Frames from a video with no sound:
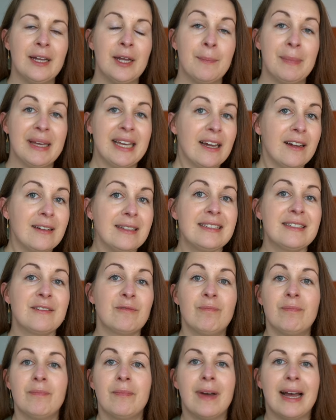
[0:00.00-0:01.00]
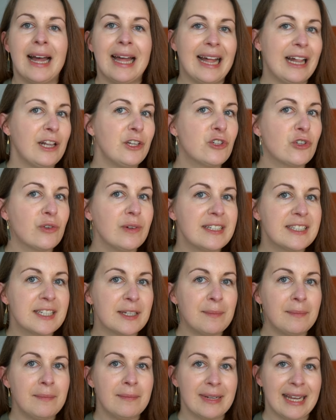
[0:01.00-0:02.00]
Because
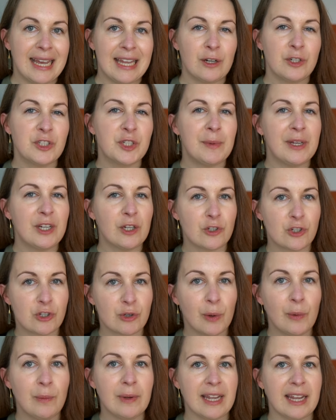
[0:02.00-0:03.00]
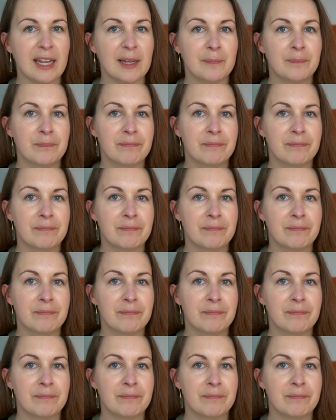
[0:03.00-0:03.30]
altruism can also be controlling.